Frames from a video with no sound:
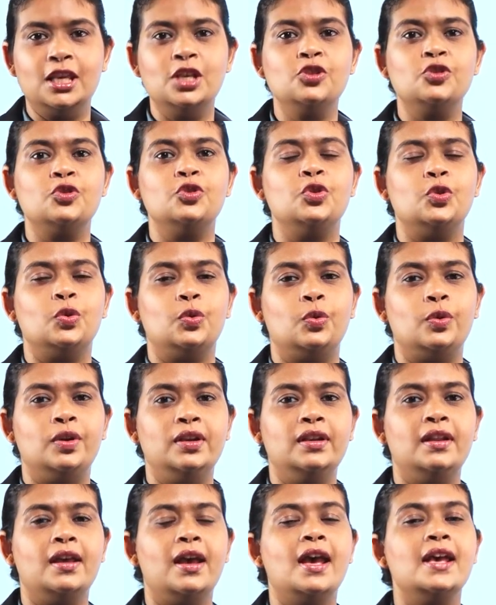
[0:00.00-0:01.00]
is known
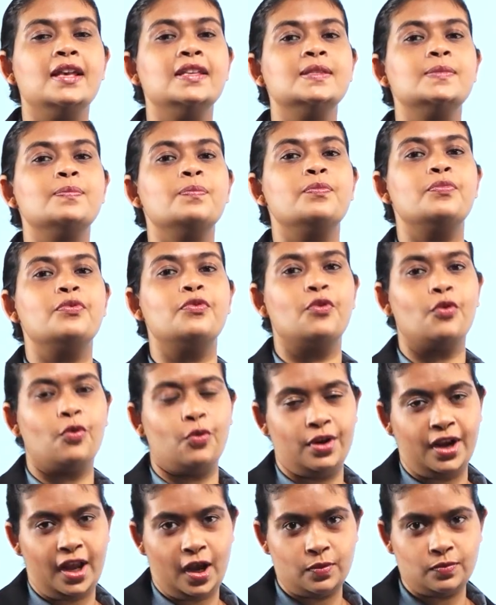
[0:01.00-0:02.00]
as
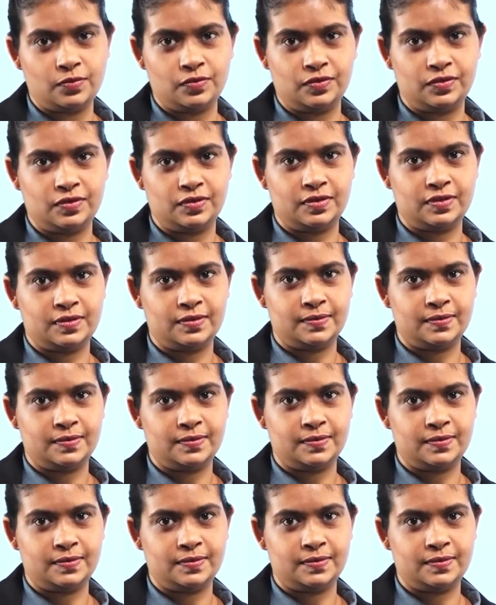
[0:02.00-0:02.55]
pronouns.